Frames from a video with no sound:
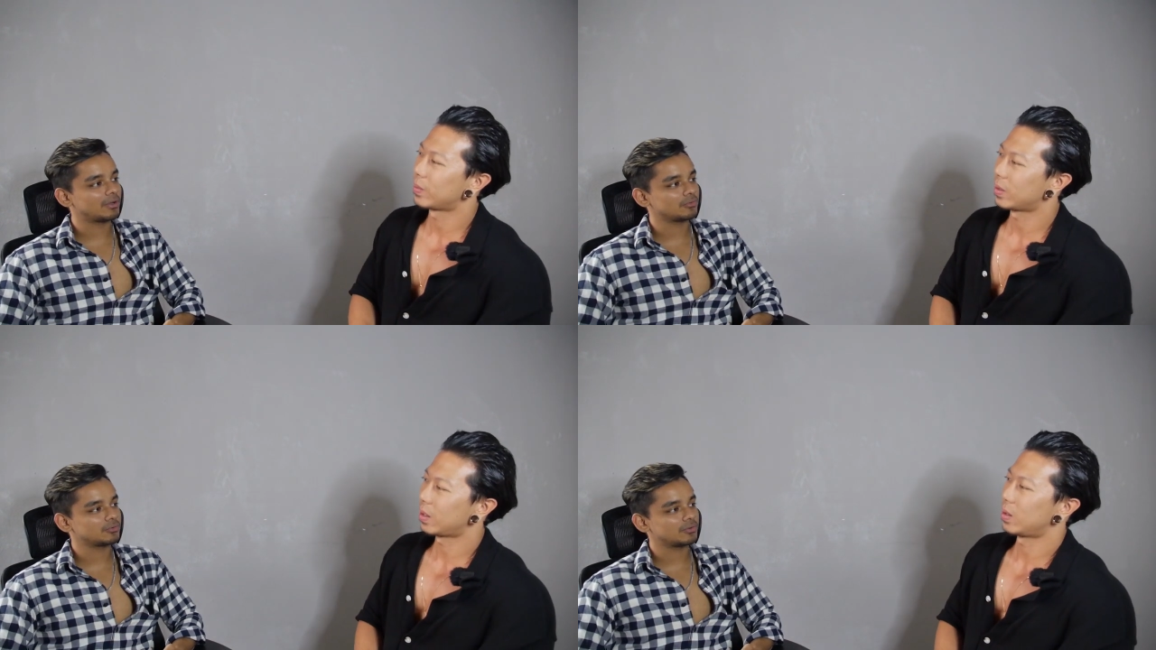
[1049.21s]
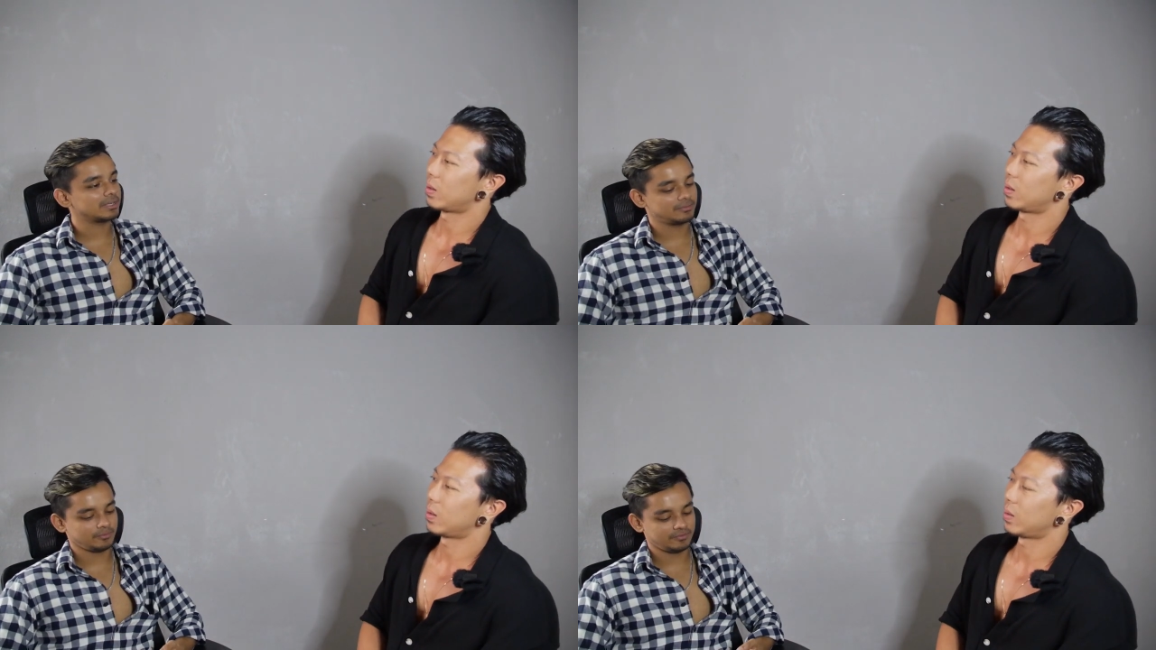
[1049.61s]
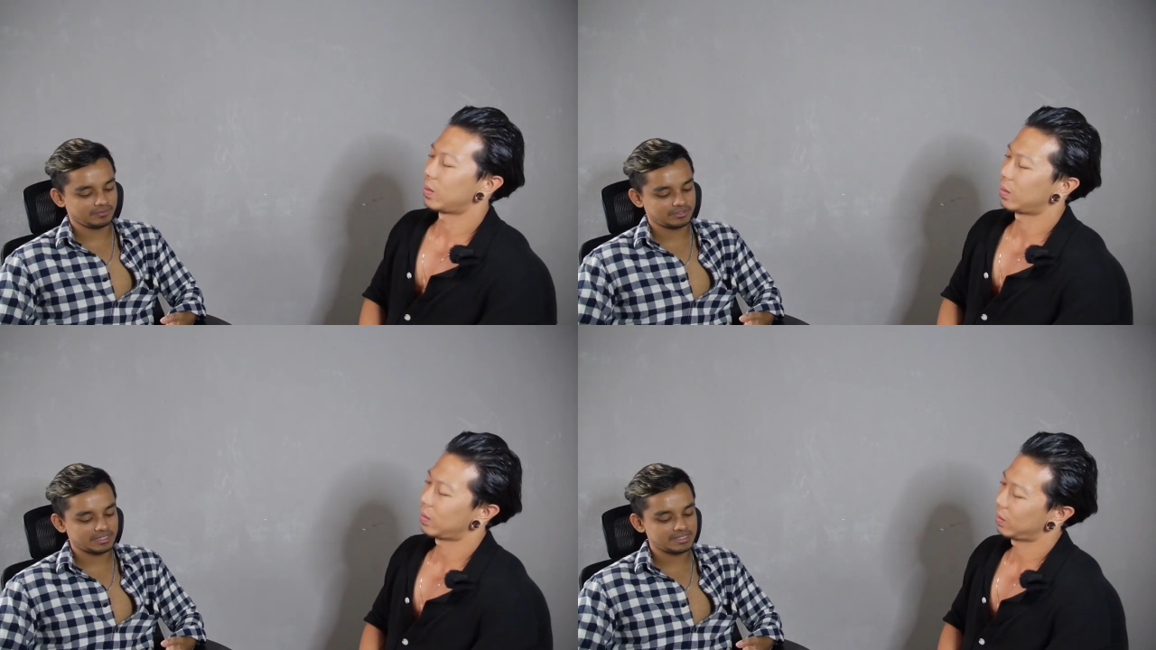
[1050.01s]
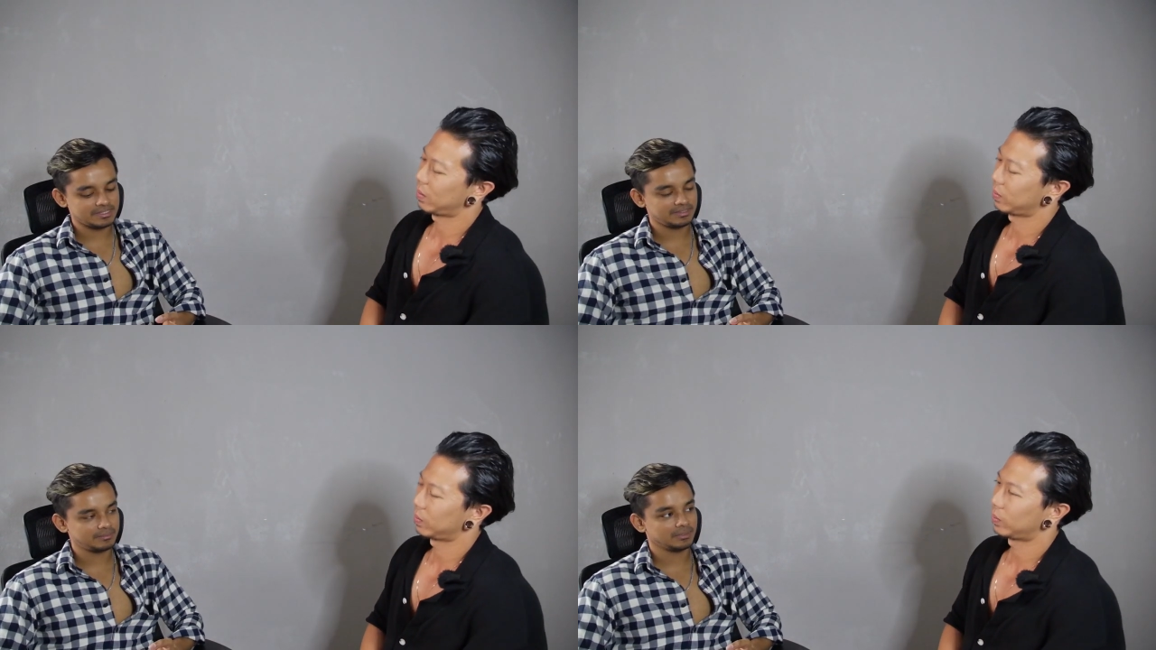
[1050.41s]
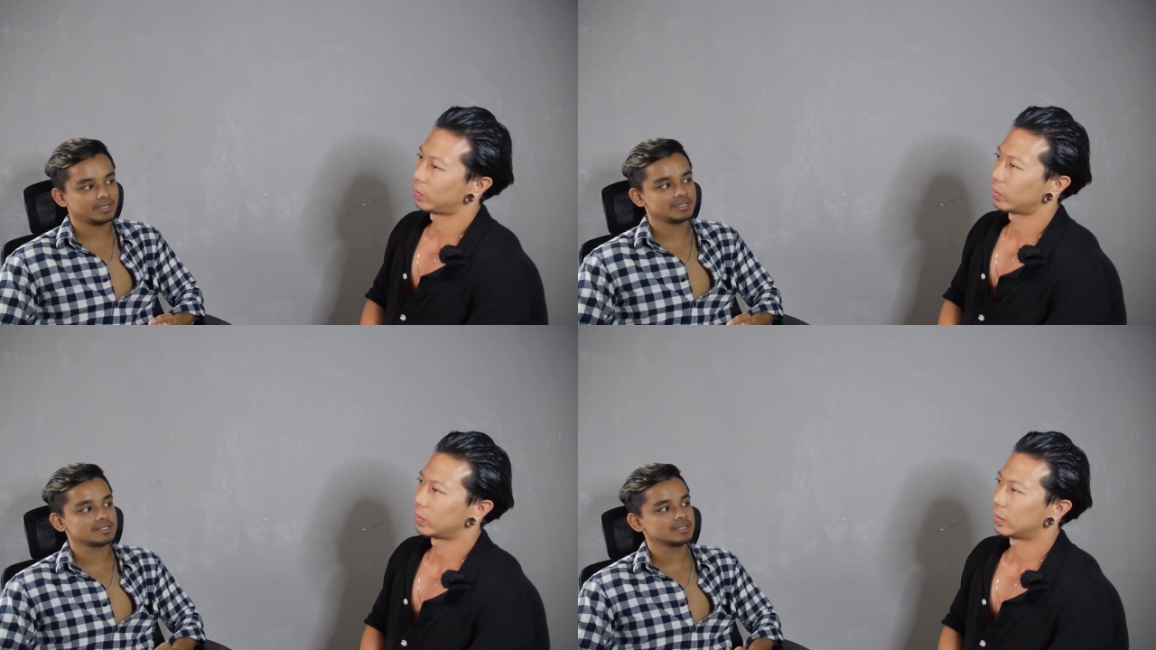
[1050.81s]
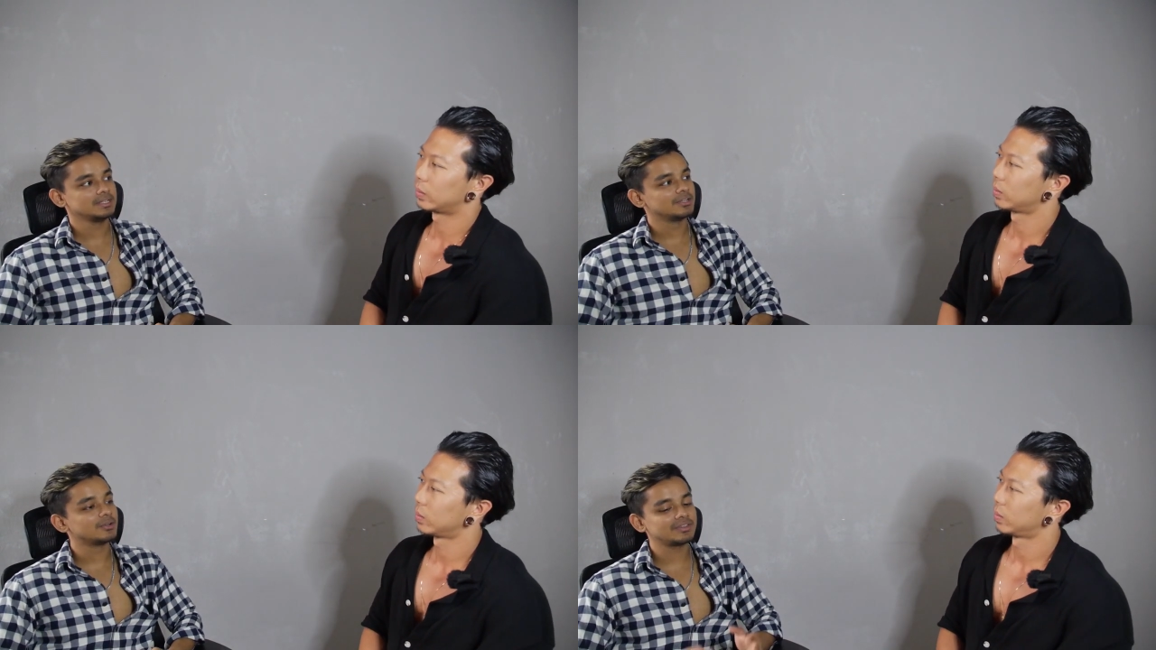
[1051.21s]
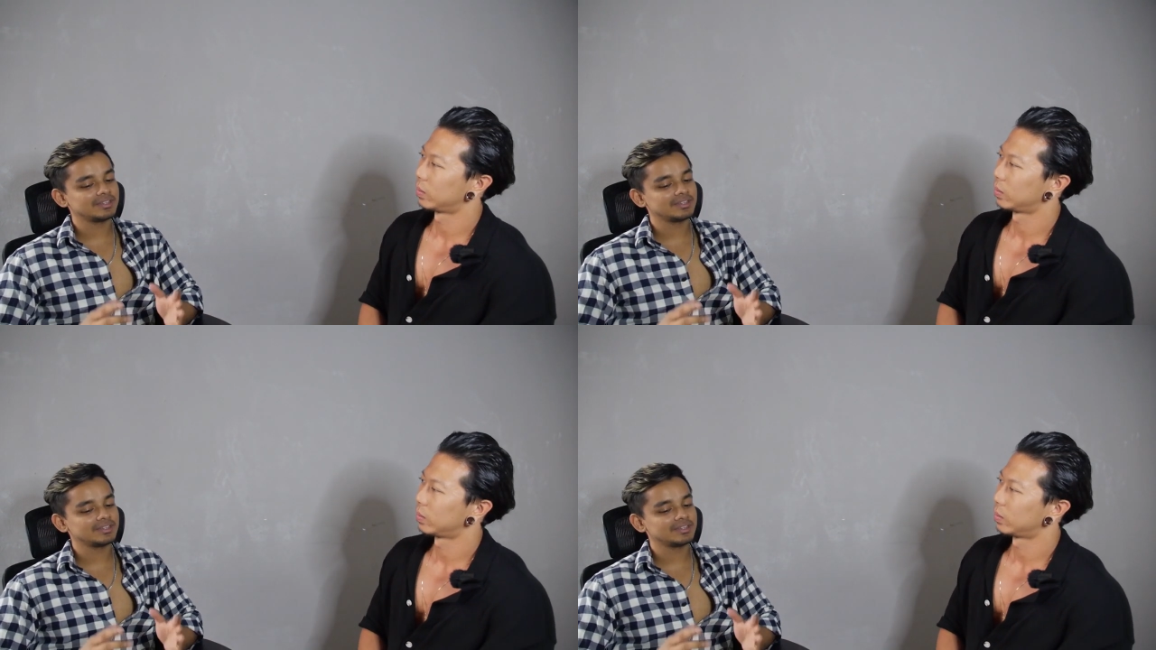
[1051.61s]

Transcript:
Speaker 1: household, right? With Chinese, Indian, Malays. Do you